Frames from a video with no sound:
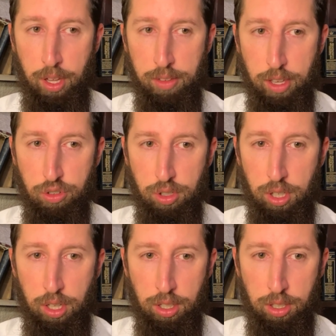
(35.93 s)

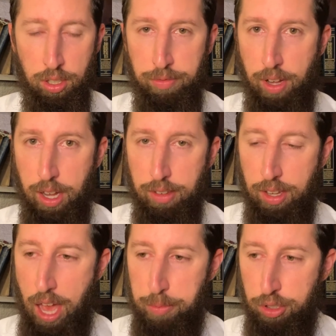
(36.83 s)
essentially defines and
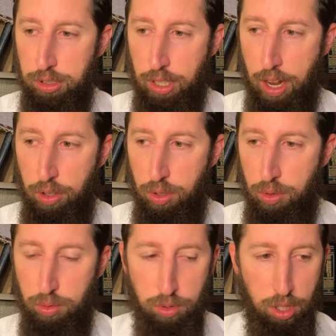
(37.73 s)
captures how
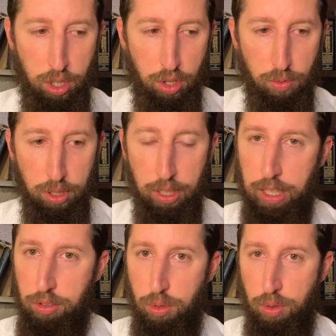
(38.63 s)
you
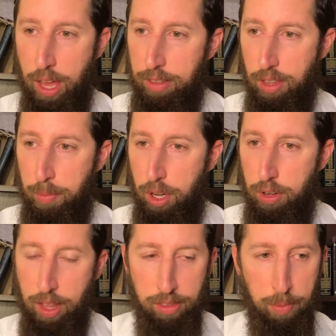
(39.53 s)
relate to that someone or
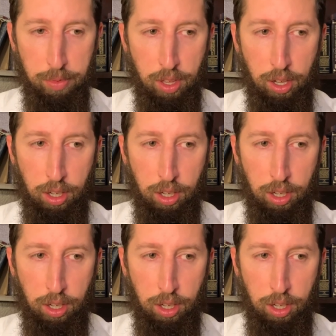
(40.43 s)
that something.